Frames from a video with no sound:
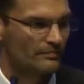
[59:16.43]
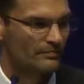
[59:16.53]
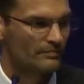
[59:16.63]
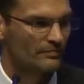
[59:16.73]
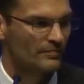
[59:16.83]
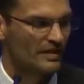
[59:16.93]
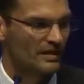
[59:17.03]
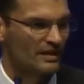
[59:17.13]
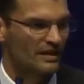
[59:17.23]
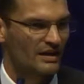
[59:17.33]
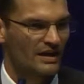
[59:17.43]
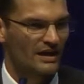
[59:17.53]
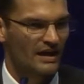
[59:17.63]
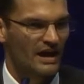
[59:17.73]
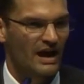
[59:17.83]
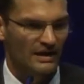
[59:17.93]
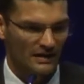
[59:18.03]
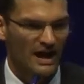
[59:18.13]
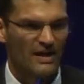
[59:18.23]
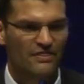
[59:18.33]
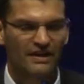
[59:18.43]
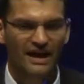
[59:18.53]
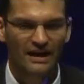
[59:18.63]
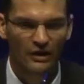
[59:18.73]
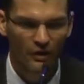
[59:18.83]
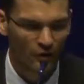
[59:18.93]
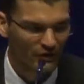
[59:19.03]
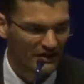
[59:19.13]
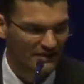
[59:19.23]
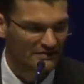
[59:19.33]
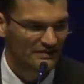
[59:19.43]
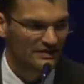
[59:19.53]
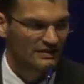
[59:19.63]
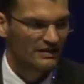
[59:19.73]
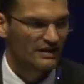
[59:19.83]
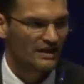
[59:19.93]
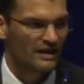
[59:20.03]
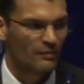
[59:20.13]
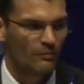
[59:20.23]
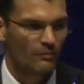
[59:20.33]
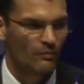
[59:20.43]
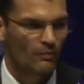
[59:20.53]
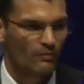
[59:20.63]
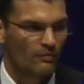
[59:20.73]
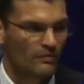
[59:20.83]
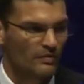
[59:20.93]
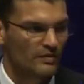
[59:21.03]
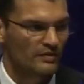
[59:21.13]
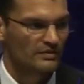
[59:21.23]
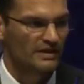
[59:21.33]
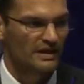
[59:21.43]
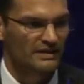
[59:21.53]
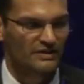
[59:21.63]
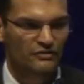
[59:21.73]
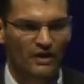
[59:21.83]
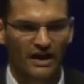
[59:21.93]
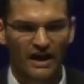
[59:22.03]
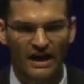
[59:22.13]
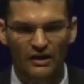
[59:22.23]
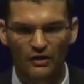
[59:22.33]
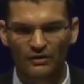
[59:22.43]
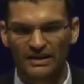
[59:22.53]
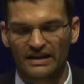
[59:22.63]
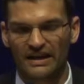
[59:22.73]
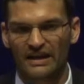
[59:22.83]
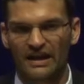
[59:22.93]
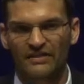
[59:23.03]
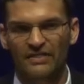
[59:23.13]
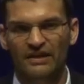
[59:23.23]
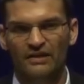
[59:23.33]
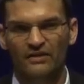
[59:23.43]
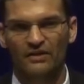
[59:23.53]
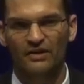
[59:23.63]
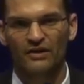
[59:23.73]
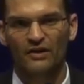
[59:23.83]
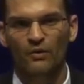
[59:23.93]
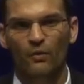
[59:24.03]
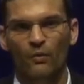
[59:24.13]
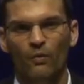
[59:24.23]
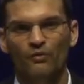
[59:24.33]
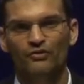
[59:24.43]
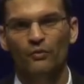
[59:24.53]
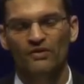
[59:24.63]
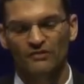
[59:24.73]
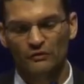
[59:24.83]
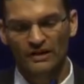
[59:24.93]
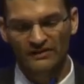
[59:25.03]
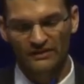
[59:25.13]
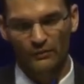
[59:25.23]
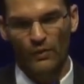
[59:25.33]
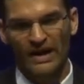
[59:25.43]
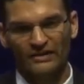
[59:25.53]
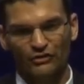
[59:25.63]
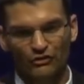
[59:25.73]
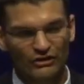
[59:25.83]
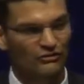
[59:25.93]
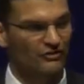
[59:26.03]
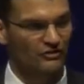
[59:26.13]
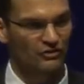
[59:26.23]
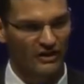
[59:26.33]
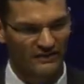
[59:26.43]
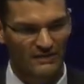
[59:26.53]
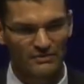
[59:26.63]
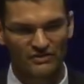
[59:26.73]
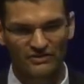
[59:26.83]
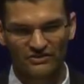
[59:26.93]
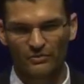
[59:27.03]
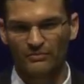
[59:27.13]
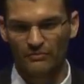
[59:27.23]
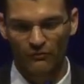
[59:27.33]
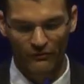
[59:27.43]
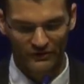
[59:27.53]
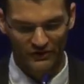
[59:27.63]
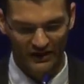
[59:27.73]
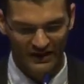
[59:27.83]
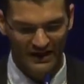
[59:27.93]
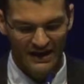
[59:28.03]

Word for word: Guillermo Gonzalez? I think I own it. Okay. Um, and Jay Richards. Yeah, yeah. So I, I own it, and I think that. So if you look at the way I structured this talk, I think I mentioned this to someone before the talk.